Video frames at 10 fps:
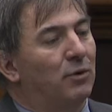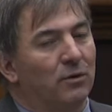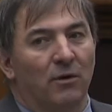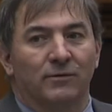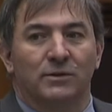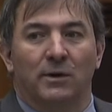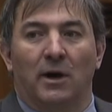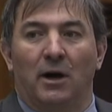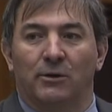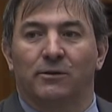pulled over doing
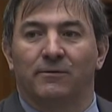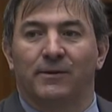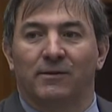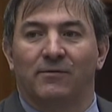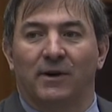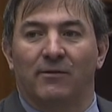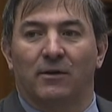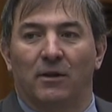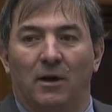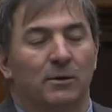155
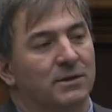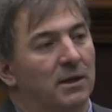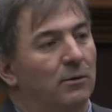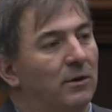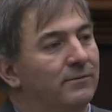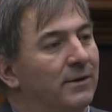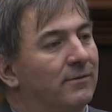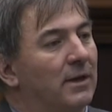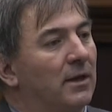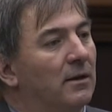kilometres on the
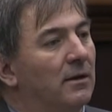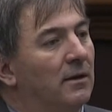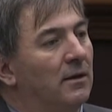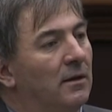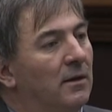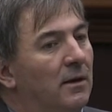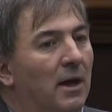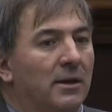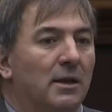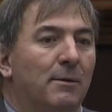115.
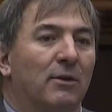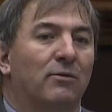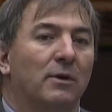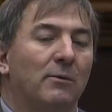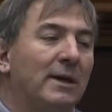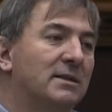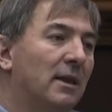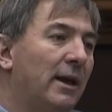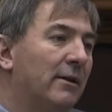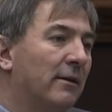And then about 3 weeks
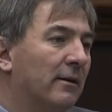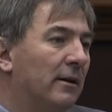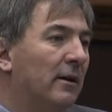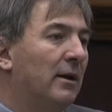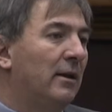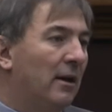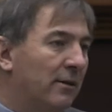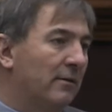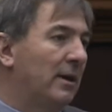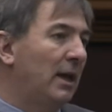later,
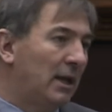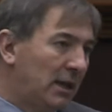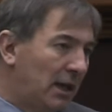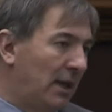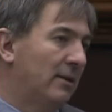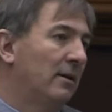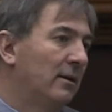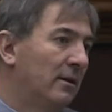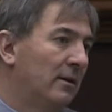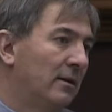another idiot
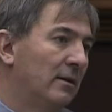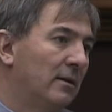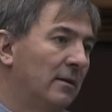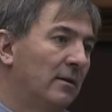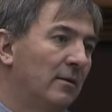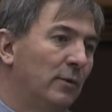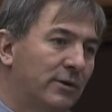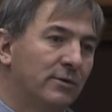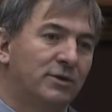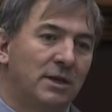with
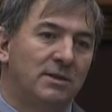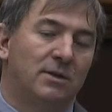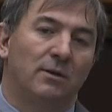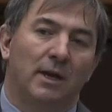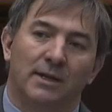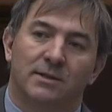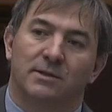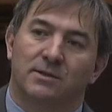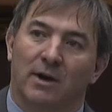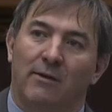their G2
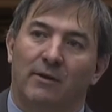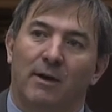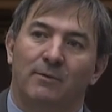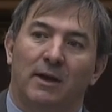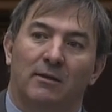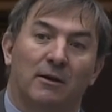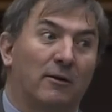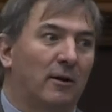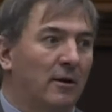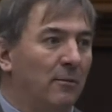license driving up to get their
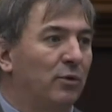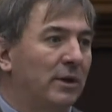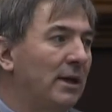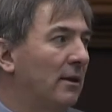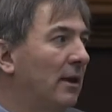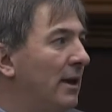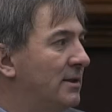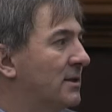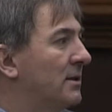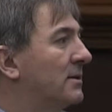complete
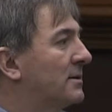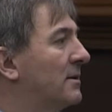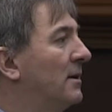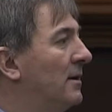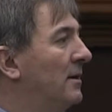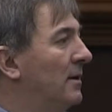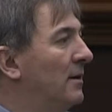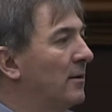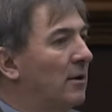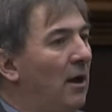license
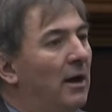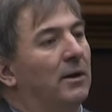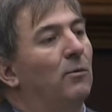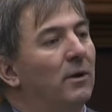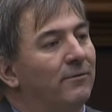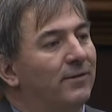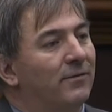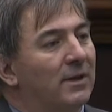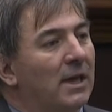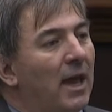clocked at
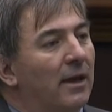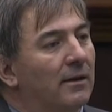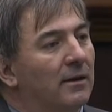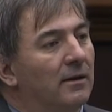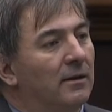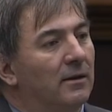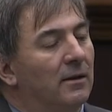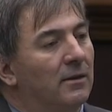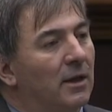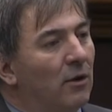158.
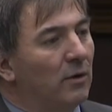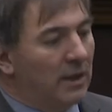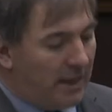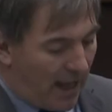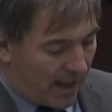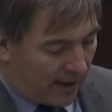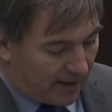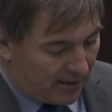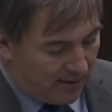They don't get it.